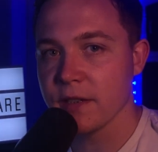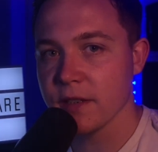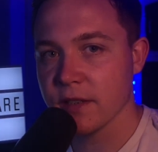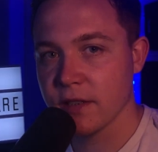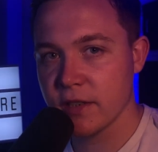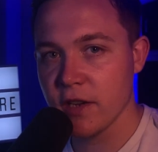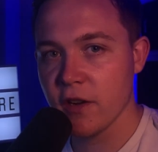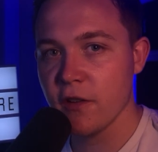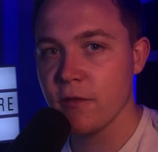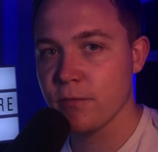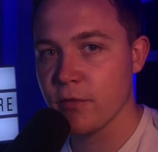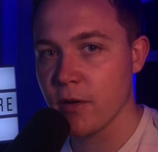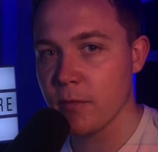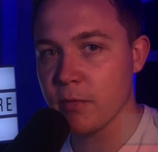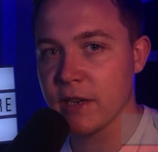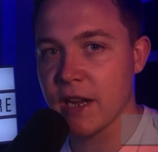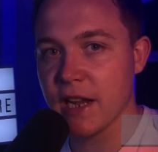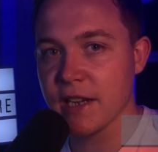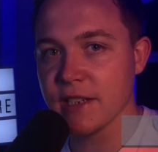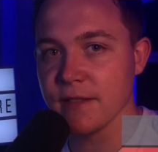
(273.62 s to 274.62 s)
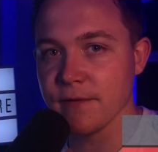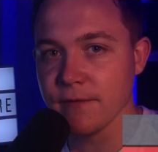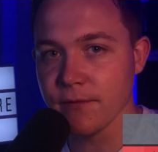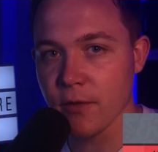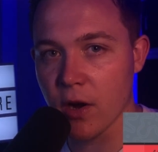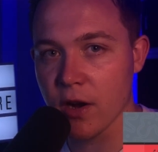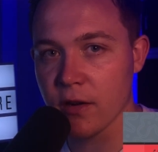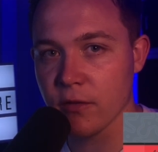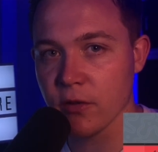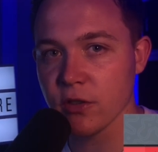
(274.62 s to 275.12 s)
is a self-propagating
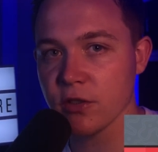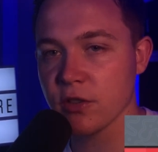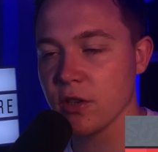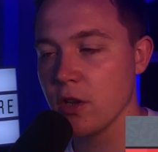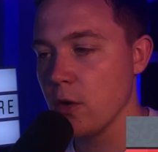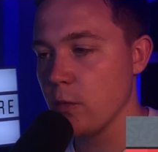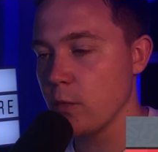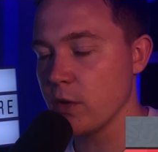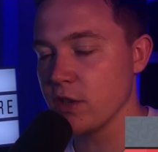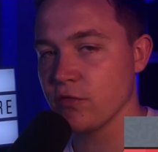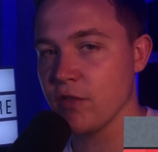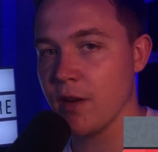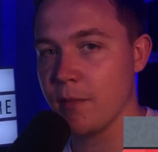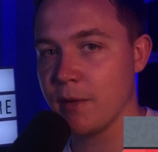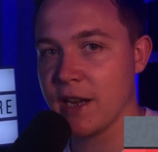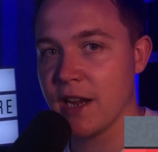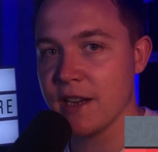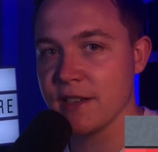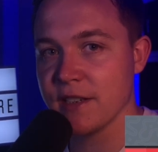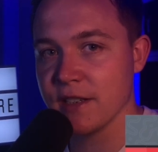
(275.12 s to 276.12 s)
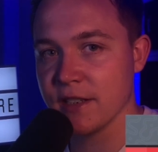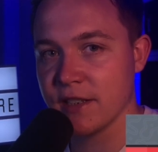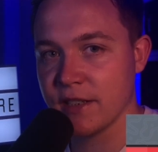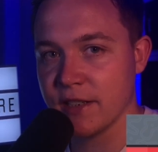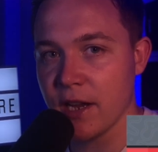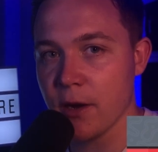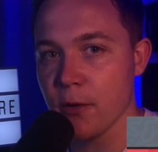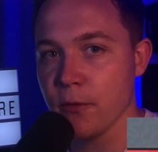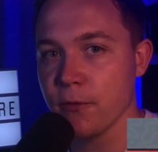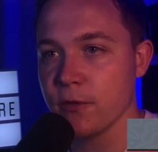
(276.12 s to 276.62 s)
virus which replicates
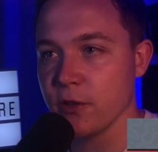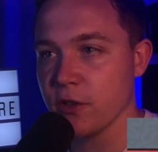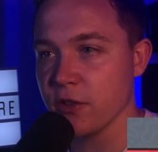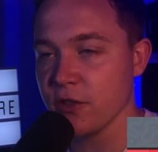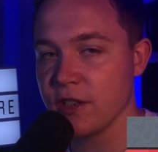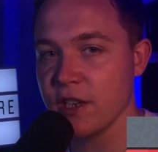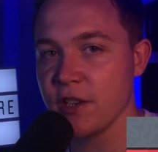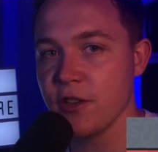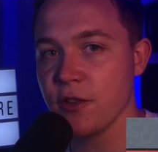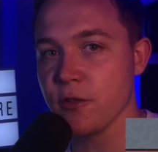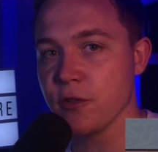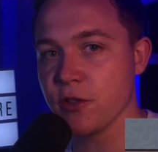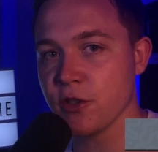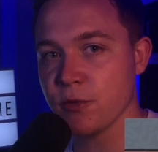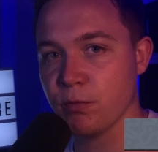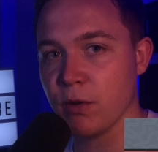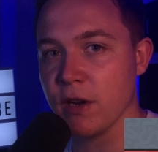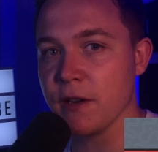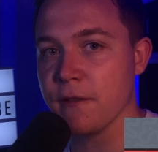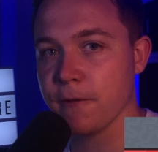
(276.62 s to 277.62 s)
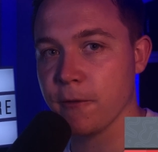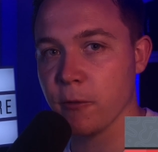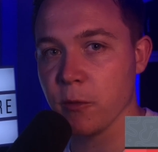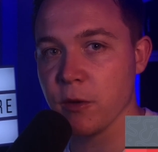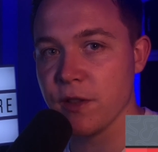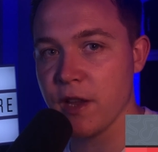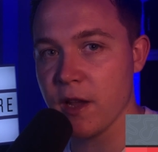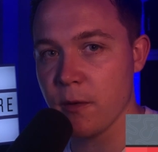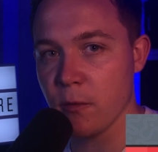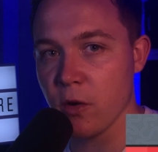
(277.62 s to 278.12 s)
itself to continue the spread through
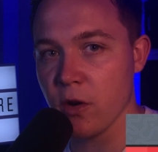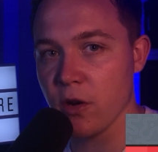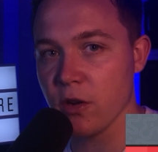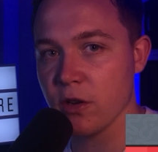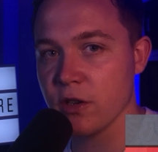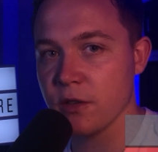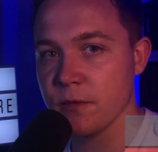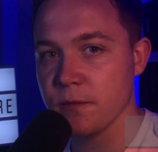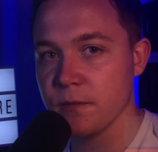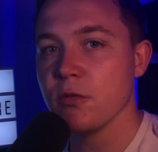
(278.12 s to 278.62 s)
a network.